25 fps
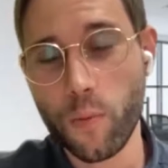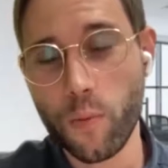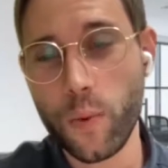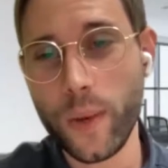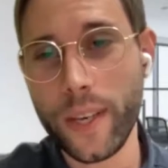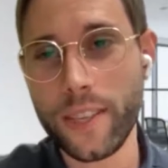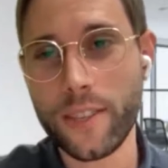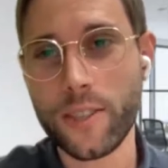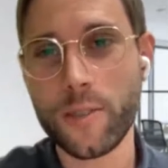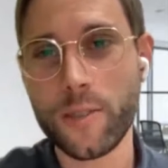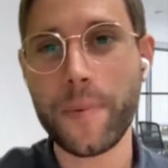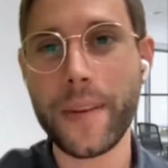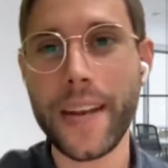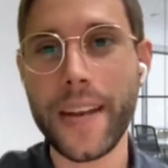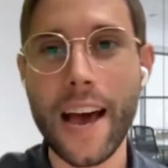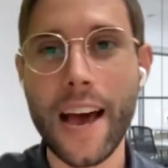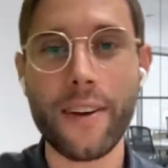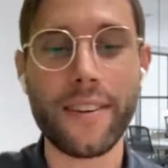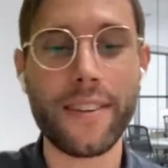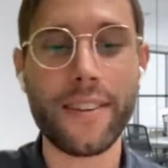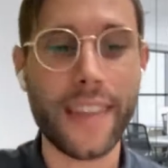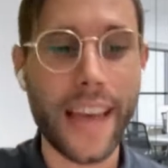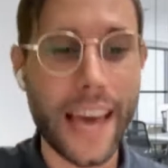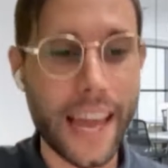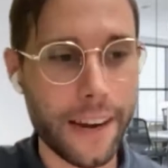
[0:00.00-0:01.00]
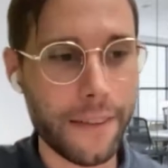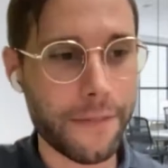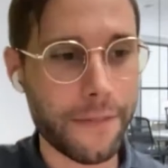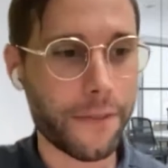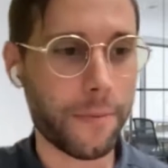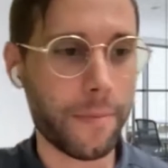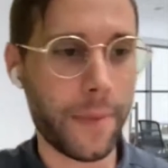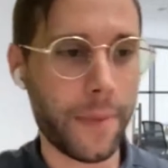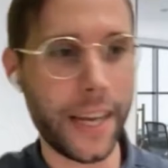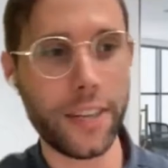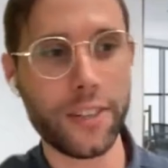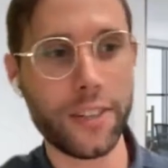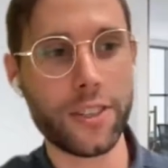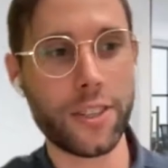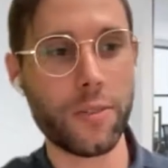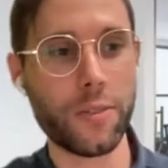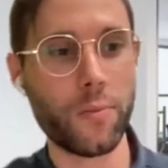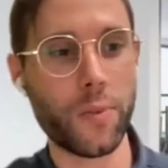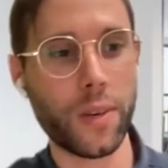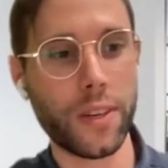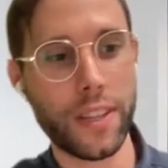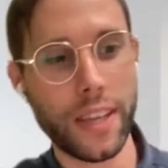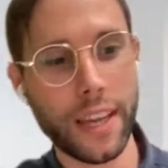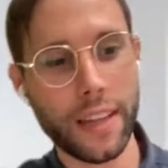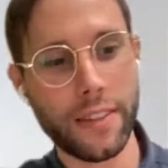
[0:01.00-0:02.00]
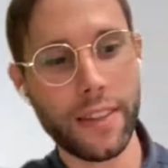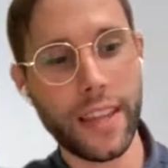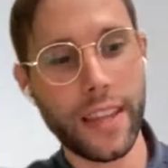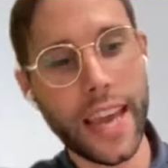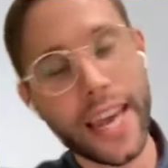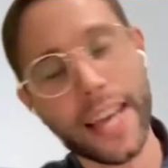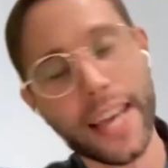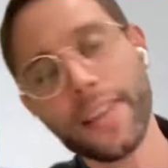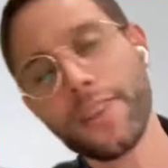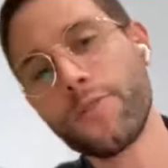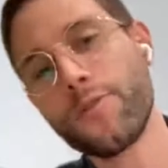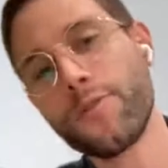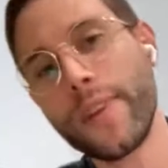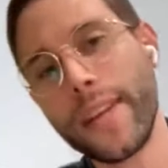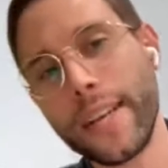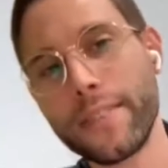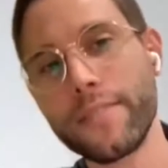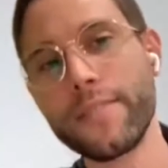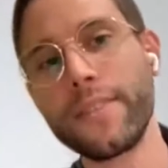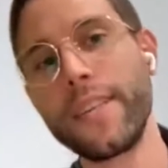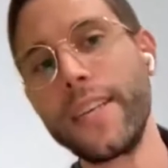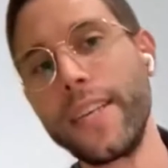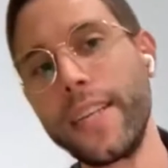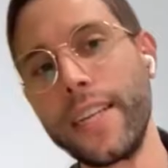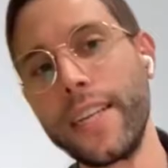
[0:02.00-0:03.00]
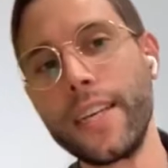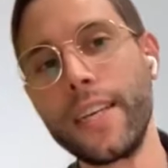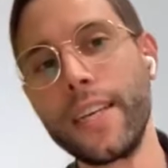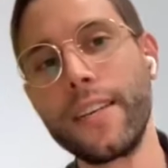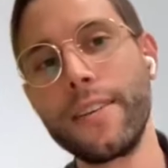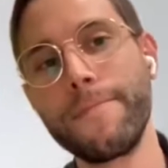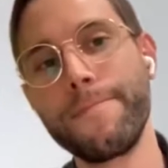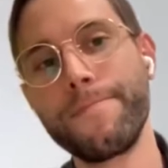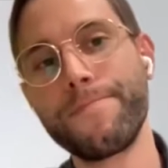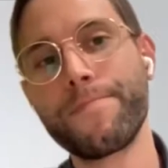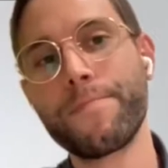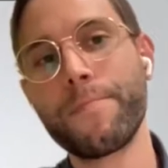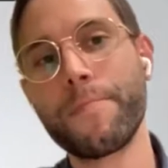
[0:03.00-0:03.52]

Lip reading: we spit out that information where then they can translate it